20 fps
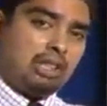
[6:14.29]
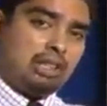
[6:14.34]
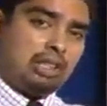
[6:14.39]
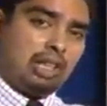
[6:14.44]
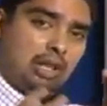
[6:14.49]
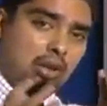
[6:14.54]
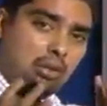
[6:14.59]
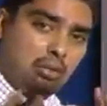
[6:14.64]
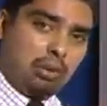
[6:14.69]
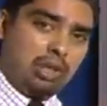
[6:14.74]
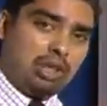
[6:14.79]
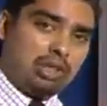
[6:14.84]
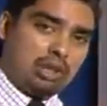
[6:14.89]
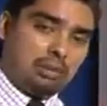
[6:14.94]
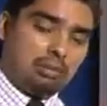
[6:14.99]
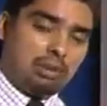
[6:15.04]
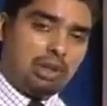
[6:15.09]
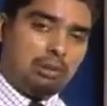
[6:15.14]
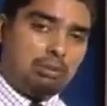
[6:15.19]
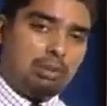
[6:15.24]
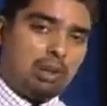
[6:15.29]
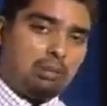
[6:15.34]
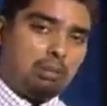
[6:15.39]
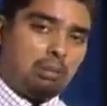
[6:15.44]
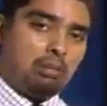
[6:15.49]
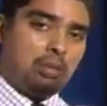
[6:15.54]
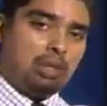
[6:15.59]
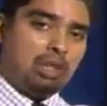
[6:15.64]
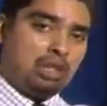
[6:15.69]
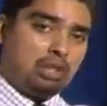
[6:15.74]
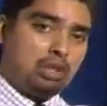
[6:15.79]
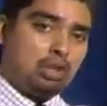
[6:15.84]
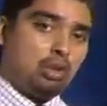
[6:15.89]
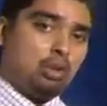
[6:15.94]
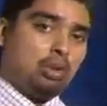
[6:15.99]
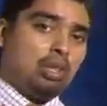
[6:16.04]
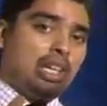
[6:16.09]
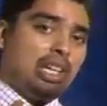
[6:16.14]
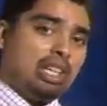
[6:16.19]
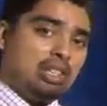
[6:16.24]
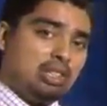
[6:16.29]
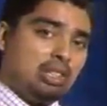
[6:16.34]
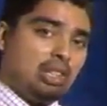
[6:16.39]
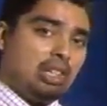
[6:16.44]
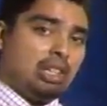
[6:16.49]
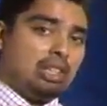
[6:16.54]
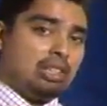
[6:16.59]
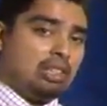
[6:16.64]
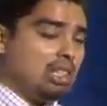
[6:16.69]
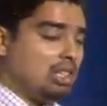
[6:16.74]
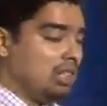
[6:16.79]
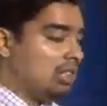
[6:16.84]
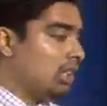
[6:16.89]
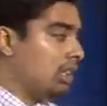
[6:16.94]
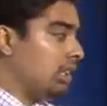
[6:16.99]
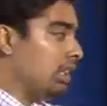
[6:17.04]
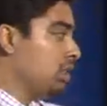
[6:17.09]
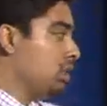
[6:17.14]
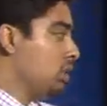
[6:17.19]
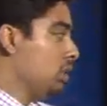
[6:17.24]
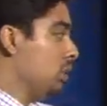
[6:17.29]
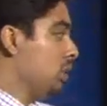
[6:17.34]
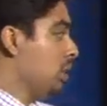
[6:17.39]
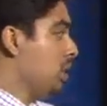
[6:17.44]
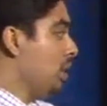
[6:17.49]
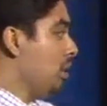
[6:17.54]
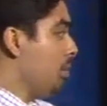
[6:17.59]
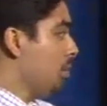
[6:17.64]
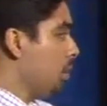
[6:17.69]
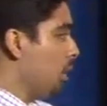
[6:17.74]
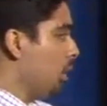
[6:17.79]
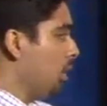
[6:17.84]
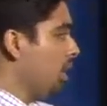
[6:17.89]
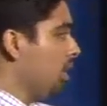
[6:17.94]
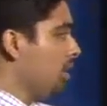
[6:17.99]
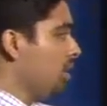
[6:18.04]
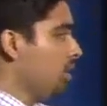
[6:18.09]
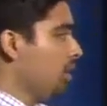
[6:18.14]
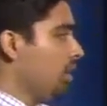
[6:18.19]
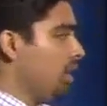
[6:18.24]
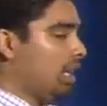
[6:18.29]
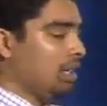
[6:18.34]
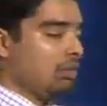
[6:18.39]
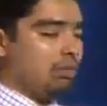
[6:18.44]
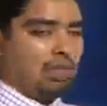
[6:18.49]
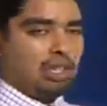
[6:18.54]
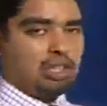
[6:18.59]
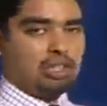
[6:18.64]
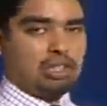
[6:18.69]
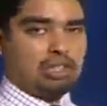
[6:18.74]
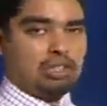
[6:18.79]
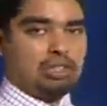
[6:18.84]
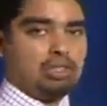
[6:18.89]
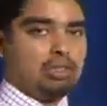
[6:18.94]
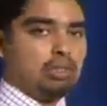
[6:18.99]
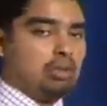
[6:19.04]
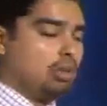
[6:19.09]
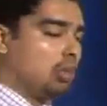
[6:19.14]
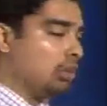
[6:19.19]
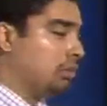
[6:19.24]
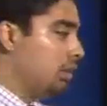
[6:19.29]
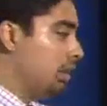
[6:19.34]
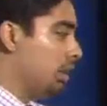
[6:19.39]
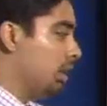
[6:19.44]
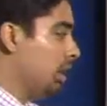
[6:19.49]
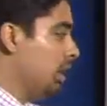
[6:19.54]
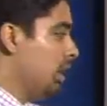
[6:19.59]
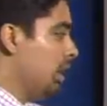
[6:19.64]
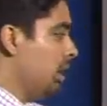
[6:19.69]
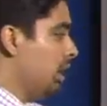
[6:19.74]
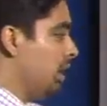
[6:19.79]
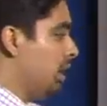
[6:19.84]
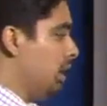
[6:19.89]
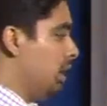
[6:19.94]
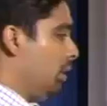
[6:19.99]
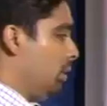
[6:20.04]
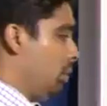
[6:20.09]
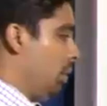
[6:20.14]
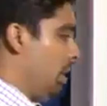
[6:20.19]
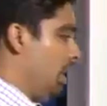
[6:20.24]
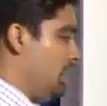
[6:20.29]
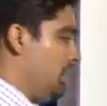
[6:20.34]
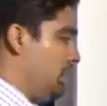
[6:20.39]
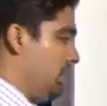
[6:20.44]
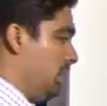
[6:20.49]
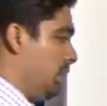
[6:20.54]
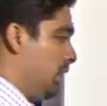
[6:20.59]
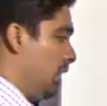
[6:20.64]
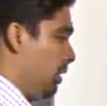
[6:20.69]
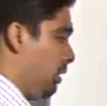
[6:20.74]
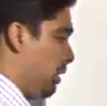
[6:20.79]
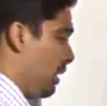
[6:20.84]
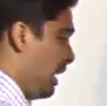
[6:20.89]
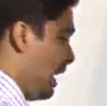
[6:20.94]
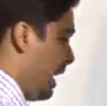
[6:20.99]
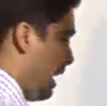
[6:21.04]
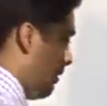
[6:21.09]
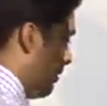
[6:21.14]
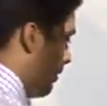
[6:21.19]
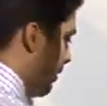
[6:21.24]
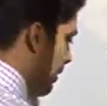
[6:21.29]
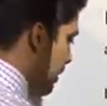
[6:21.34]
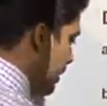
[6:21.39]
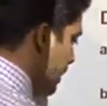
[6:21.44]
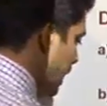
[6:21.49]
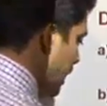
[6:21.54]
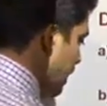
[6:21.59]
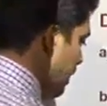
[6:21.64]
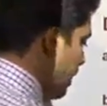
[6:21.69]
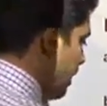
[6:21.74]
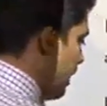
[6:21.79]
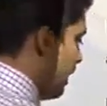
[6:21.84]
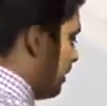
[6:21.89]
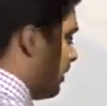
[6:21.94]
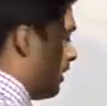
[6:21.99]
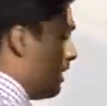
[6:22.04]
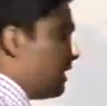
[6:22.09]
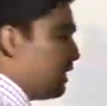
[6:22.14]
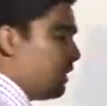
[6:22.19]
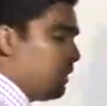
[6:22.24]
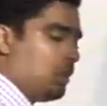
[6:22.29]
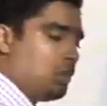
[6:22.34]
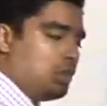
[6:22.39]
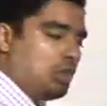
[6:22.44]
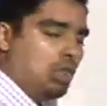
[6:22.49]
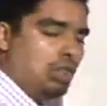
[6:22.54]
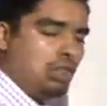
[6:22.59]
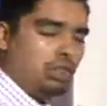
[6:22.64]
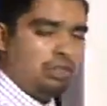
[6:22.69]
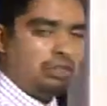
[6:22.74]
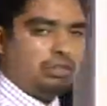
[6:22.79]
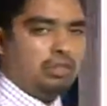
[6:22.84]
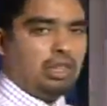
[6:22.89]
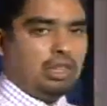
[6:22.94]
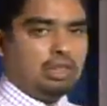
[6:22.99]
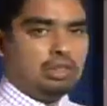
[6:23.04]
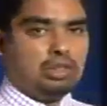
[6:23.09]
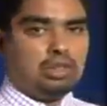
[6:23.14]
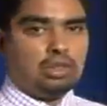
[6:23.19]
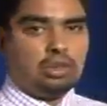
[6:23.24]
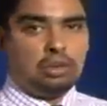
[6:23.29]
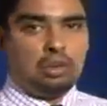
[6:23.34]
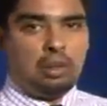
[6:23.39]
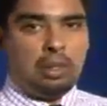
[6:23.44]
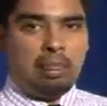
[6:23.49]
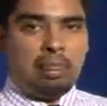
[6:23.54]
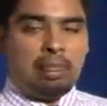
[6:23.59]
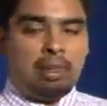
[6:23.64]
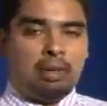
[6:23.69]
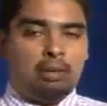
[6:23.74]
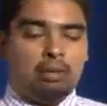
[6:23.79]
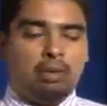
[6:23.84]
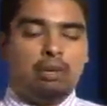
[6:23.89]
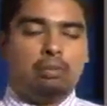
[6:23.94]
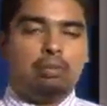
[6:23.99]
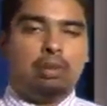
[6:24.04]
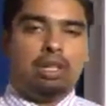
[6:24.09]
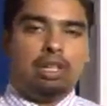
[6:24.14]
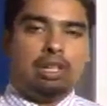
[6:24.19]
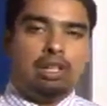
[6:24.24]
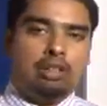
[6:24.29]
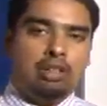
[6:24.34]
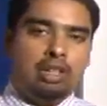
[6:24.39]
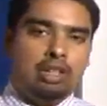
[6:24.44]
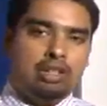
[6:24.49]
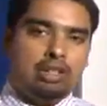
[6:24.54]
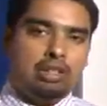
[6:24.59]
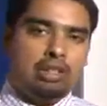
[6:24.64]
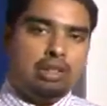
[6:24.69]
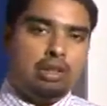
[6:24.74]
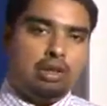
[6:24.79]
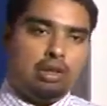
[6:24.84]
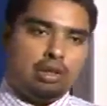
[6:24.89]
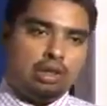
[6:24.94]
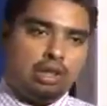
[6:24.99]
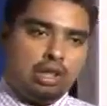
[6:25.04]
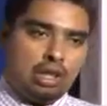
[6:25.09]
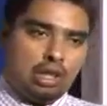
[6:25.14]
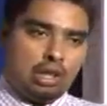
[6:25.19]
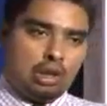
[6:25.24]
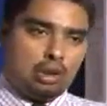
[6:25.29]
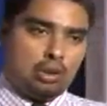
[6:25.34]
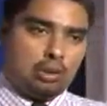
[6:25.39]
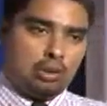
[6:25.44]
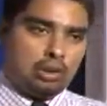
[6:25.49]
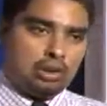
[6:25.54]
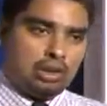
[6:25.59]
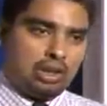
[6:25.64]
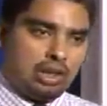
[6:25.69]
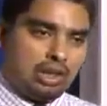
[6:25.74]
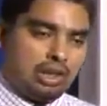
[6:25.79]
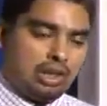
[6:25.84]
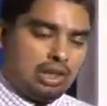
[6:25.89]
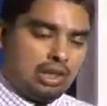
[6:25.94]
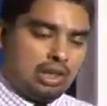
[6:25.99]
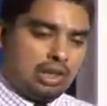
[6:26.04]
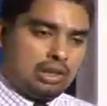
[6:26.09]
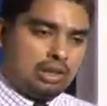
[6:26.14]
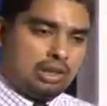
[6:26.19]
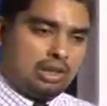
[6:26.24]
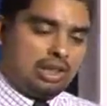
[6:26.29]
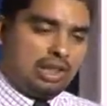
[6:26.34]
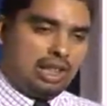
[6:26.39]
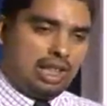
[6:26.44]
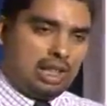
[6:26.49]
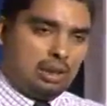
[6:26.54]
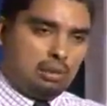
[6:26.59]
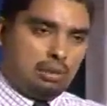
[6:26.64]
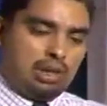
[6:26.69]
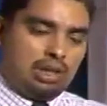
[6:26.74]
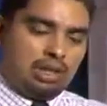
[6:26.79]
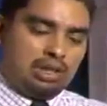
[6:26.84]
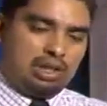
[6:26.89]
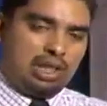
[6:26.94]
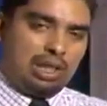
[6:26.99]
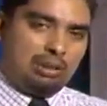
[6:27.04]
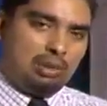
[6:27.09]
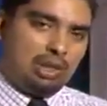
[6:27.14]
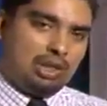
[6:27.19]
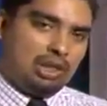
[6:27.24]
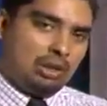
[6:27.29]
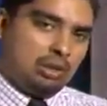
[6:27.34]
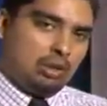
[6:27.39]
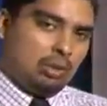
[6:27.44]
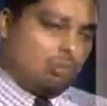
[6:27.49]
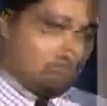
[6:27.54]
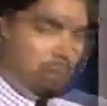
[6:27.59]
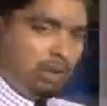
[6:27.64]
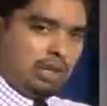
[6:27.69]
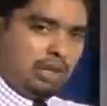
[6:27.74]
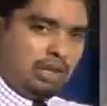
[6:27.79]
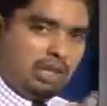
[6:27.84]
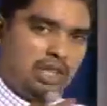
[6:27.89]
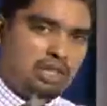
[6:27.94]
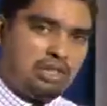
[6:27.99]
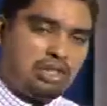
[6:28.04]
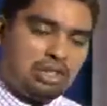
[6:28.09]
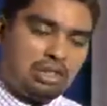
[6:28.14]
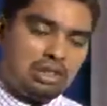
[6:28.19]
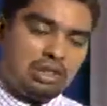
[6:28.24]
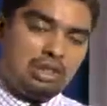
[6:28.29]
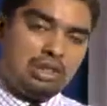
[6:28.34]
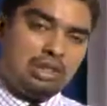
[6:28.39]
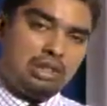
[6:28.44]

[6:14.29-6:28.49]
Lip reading: That could be a separate department with its own HR and things like that. So products and functions, two different ways. Then you can have territory, region, or geography. So one particular region or 2 or 3 cities within the same region could be a region.